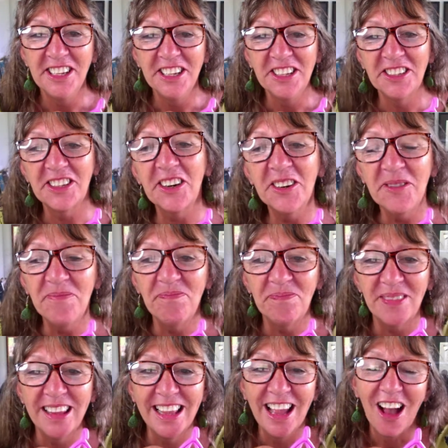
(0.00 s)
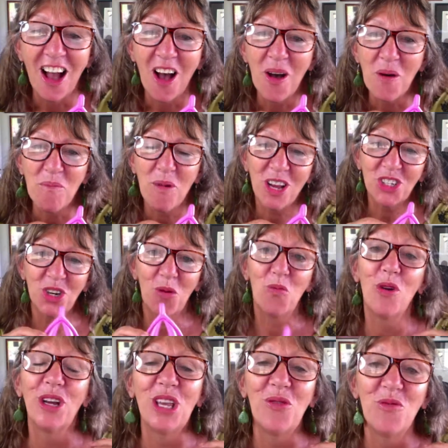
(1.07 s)
So, my job
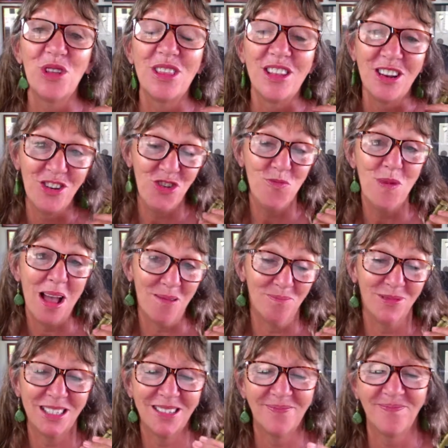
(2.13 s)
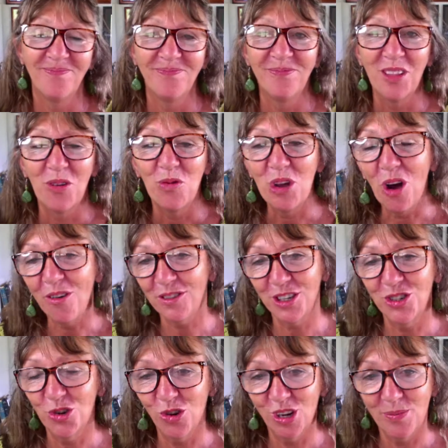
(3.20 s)
working with new mums, we
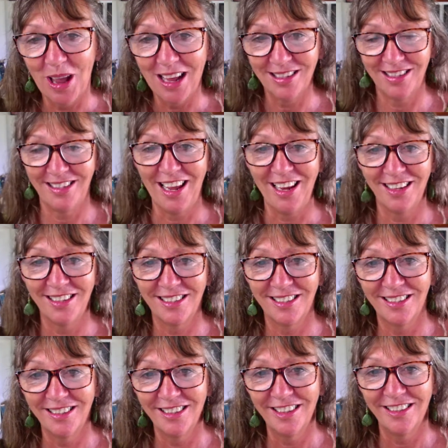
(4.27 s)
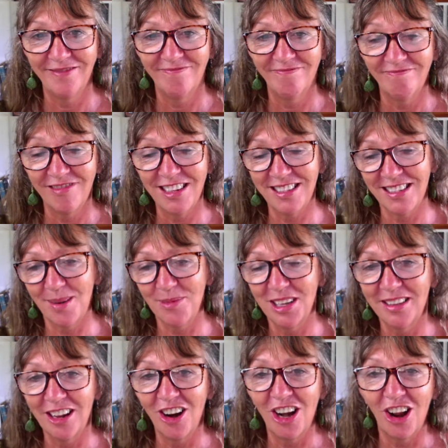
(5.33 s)
often talk about sex. It's something
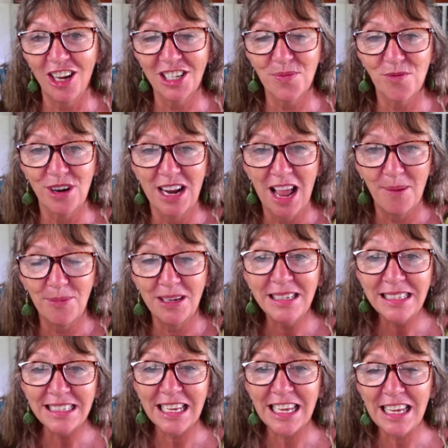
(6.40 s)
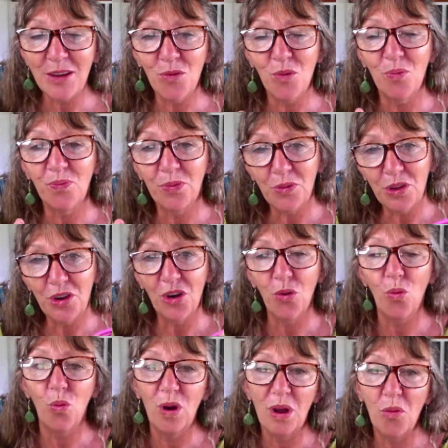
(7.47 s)
that I like to bring up and see, you know,
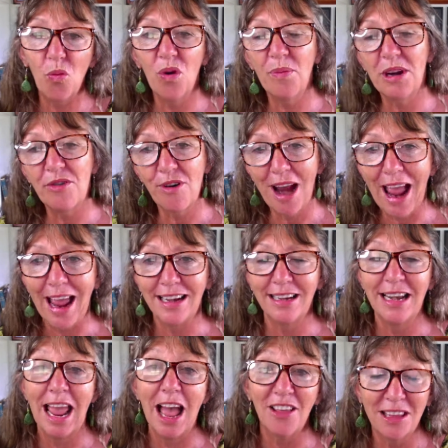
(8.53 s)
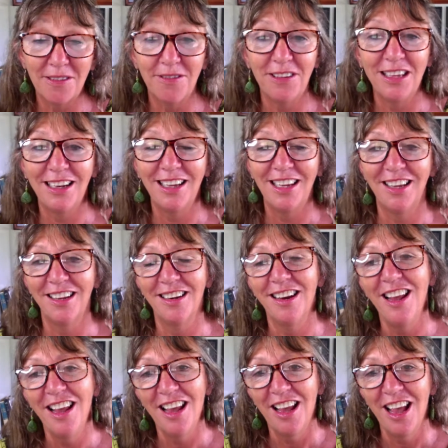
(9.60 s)
where women are at and how they're feeling
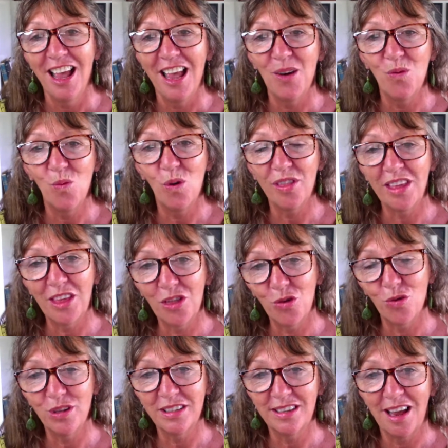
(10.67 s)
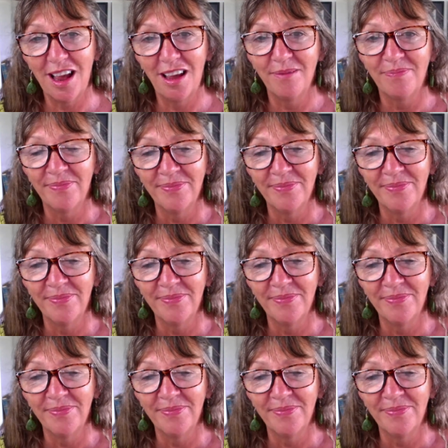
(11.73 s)
and what their thoughts are.